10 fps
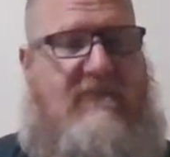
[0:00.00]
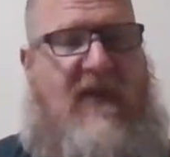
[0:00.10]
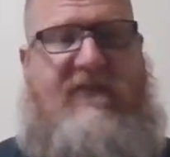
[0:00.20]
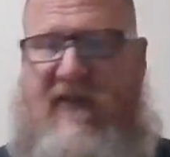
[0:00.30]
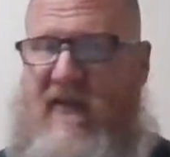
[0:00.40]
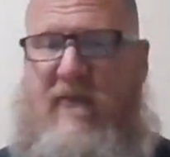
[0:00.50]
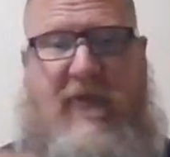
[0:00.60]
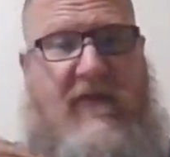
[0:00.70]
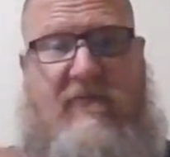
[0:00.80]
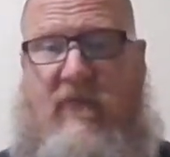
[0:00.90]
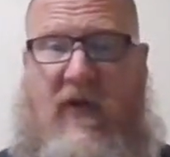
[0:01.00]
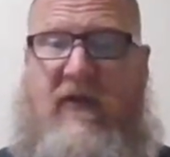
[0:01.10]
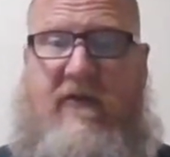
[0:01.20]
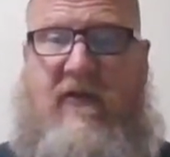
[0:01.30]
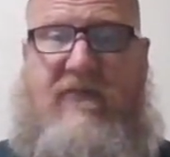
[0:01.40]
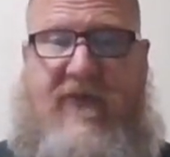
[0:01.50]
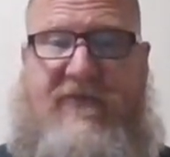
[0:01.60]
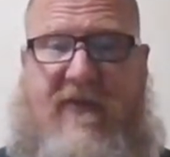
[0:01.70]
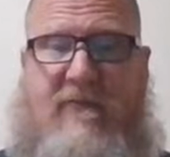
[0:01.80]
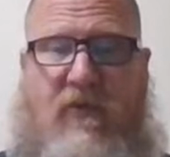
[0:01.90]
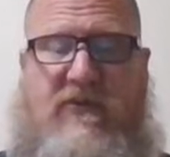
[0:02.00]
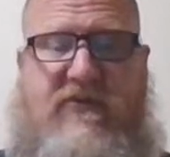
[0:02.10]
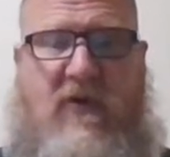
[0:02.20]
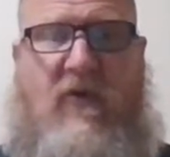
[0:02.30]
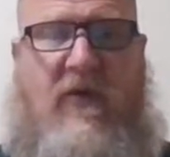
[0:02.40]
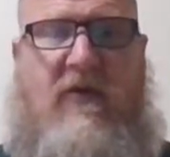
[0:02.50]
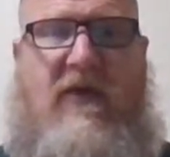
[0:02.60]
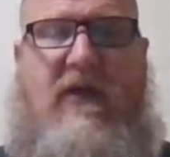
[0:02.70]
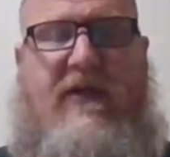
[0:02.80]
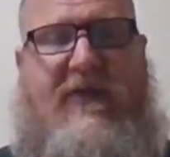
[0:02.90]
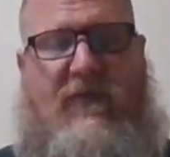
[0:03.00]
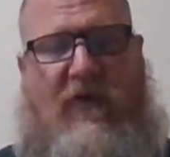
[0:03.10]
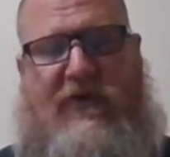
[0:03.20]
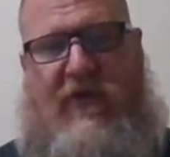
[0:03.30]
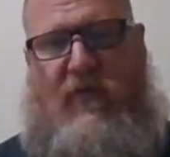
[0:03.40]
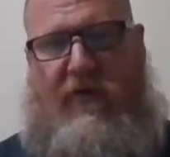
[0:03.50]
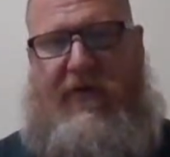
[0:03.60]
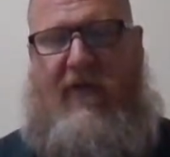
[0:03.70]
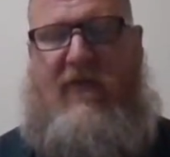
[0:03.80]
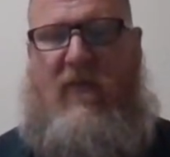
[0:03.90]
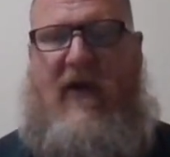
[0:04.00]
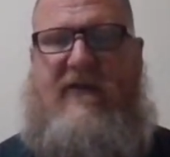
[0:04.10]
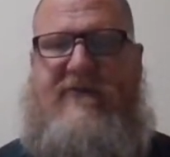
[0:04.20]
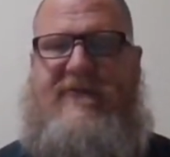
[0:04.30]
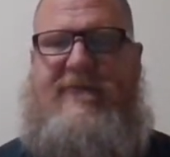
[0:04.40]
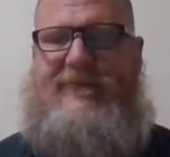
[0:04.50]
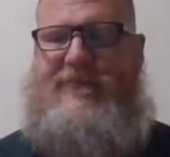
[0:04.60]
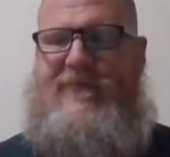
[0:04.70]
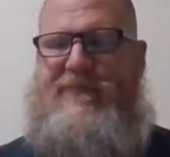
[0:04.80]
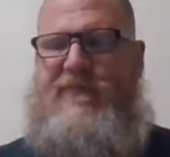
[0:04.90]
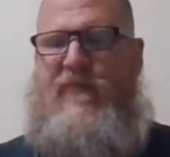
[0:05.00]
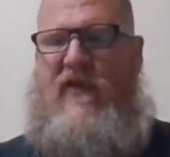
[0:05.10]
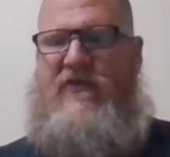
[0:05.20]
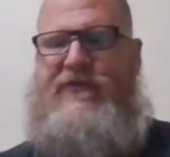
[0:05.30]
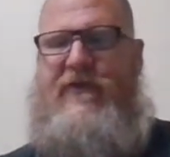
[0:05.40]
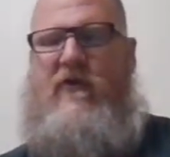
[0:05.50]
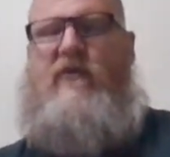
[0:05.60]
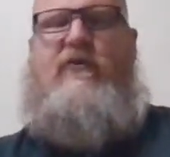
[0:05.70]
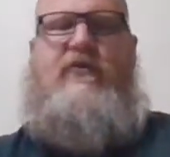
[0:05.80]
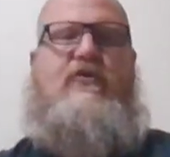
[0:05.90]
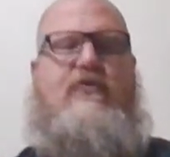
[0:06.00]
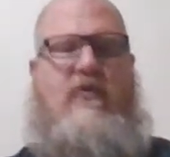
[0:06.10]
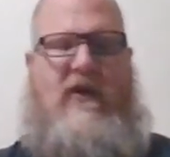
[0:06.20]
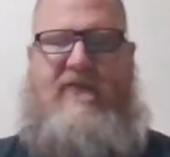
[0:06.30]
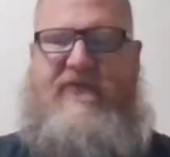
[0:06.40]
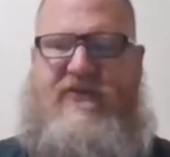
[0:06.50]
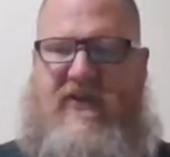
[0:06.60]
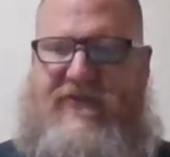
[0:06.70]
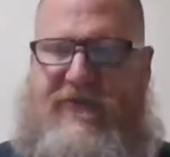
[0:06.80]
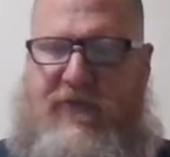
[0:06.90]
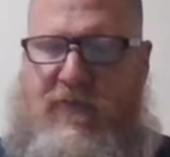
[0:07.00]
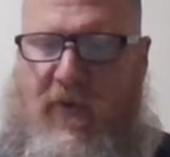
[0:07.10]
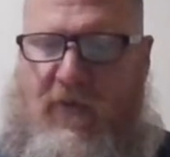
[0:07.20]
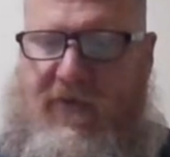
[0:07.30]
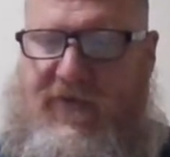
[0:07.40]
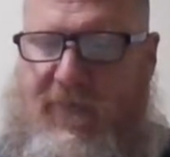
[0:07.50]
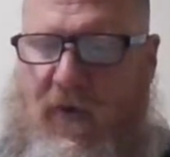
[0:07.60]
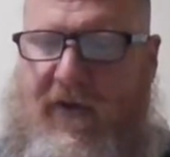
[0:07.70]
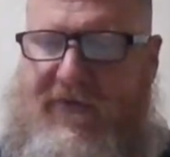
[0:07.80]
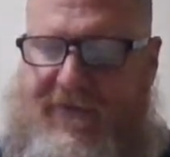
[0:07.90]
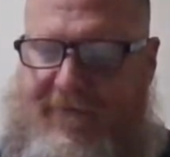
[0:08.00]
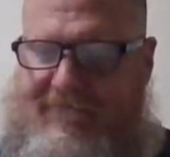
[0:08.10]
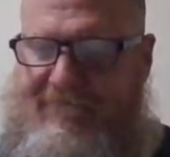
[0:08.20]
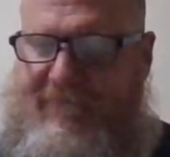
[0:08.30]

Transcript: Matter of fact, it can be quite literally 15 points lower than what it would otherwise. And so you do have a chance to do bonus points.